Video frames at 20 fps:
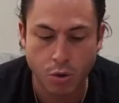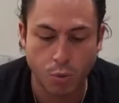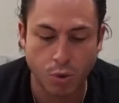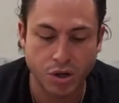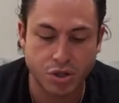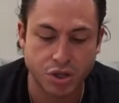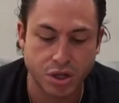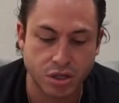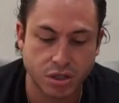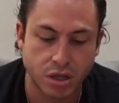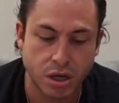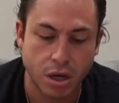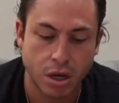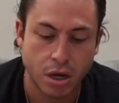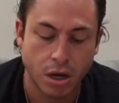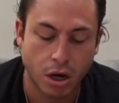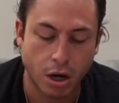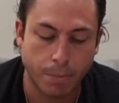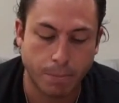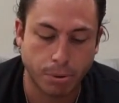which is
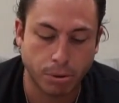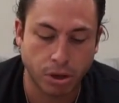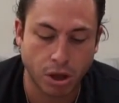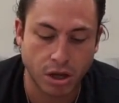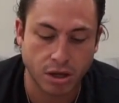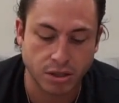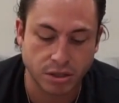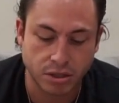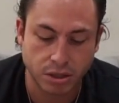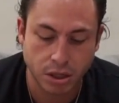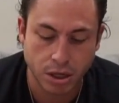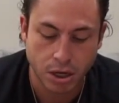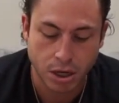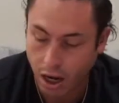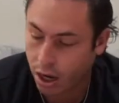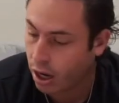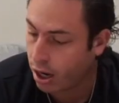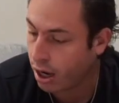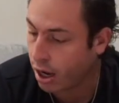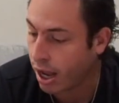a plus.
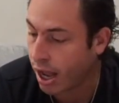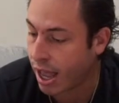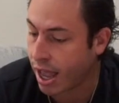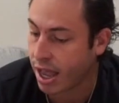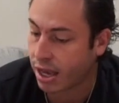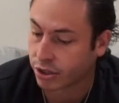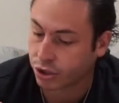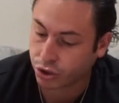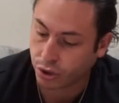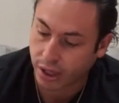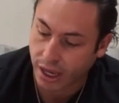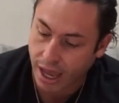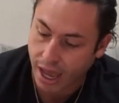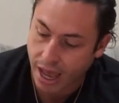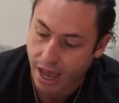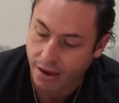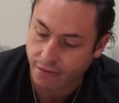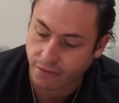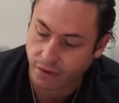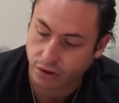I actually
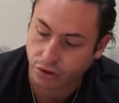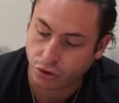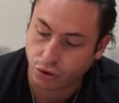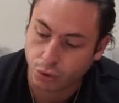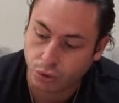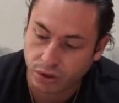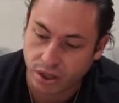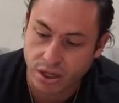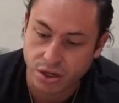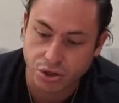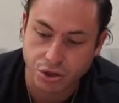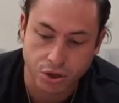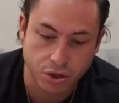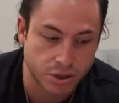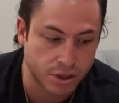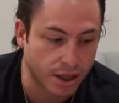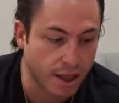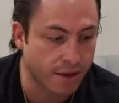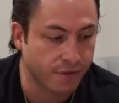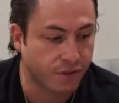have 2
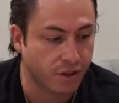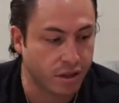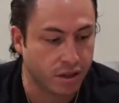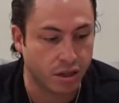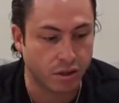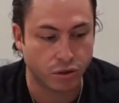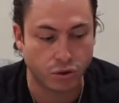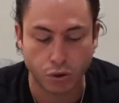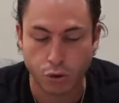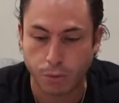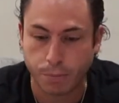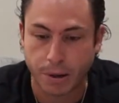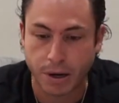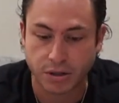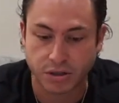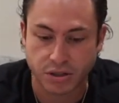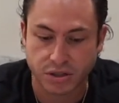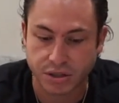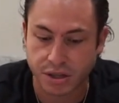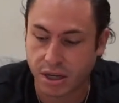t-shirts left and then 2
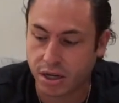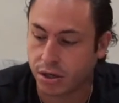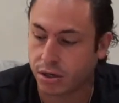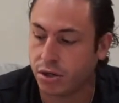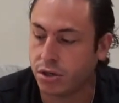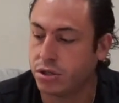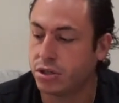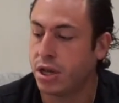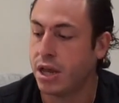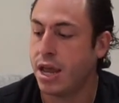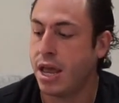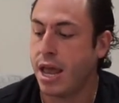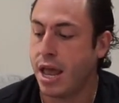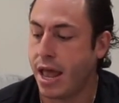pairs of sneakers.